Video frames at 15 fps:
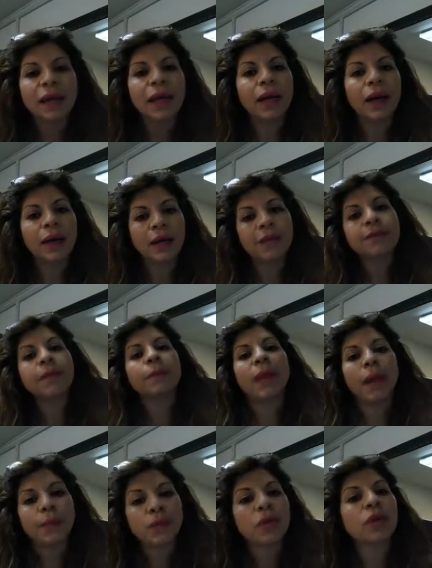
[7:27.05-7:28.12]
that gives them
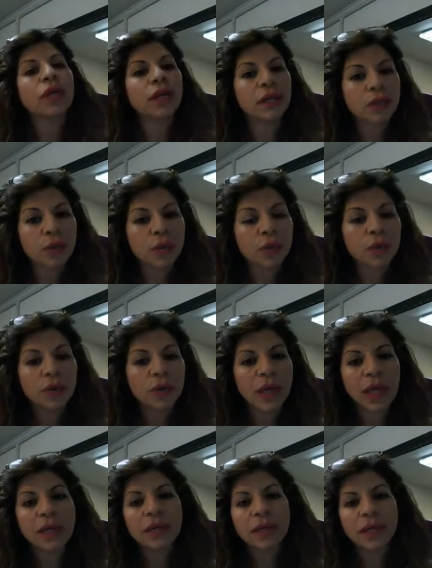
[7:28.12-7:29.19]
the opportunity to to
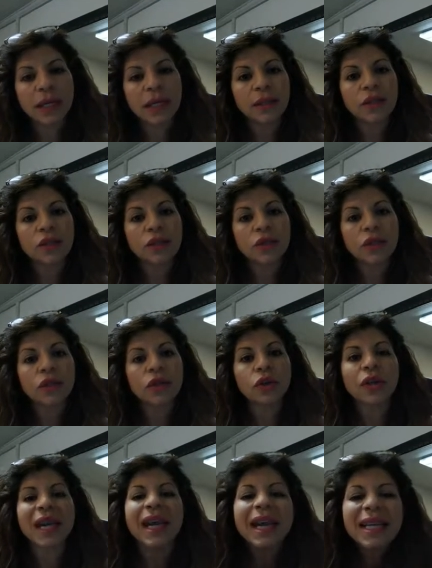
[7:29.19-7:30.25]
get into the industry.
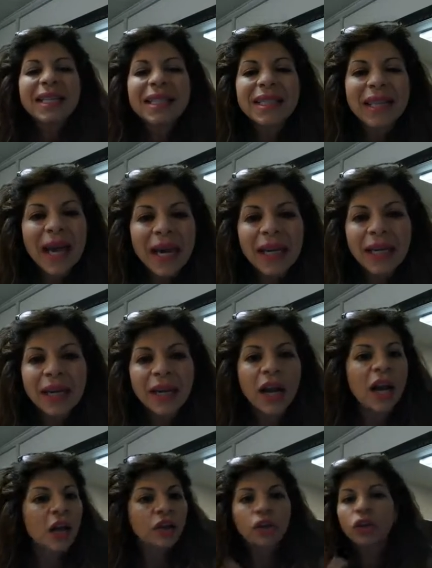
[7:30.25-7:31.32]
So get excited.
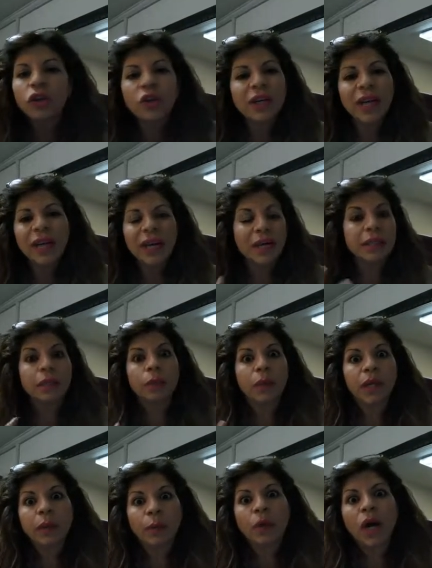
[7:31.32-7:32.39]
Don't look at it as a
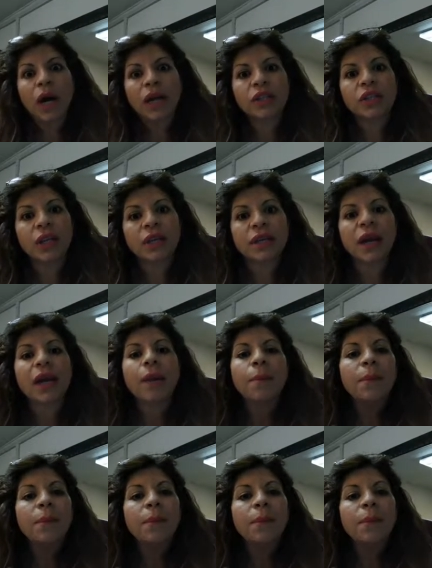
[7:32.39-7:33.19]
big project.